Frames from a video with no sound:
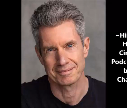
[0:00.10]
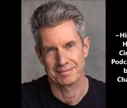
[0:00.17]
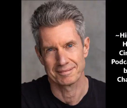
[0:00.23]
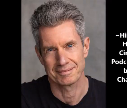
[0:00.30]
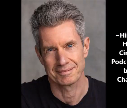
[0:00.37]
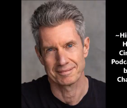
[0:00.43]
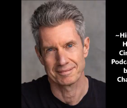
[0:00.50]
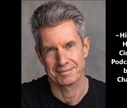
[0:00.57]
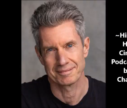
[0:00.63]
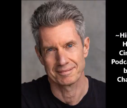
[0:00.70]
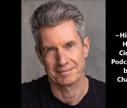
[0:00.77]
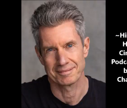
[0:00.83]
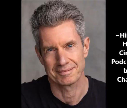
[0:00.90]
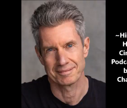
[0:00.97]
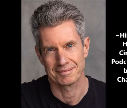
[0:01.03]

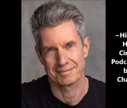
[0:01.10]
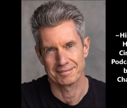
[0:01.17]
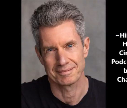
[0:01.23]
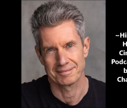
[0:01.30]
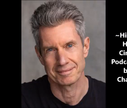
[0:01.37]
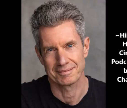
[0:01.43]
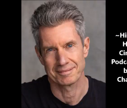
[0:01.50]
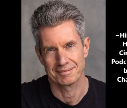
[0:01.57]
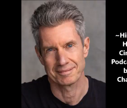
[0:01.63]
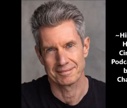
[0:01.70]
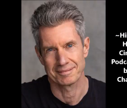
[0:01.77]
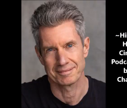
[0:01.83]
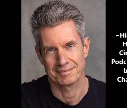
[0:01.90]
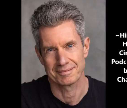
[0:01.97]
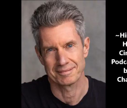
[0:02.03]

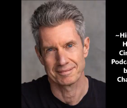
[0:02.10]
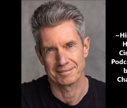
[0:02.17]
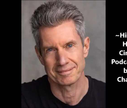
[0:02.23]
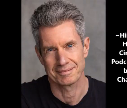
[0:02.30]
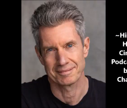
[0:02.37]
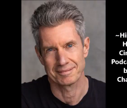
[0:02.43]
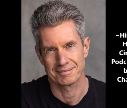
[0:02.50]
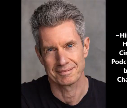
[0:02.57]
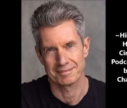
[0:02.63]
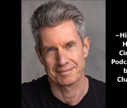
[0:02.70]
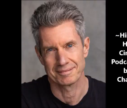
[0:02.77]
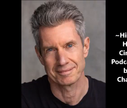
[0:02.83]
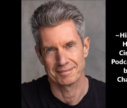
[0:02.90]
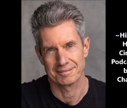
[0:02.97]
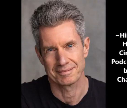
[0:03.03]

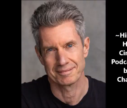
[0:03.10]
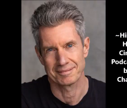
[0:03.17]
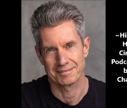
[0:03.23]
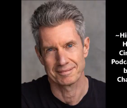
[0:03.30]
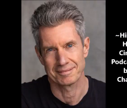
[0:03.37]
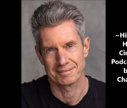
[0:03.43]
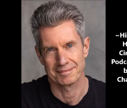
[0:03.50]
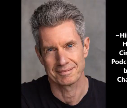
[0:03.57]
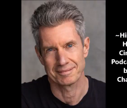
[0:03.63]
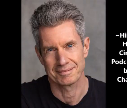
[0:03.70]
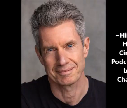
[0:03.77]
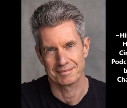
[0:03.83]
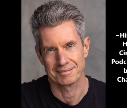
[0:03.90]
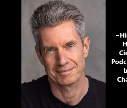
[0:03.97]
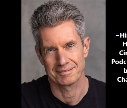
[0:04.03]

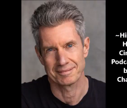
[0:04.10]
[no speech]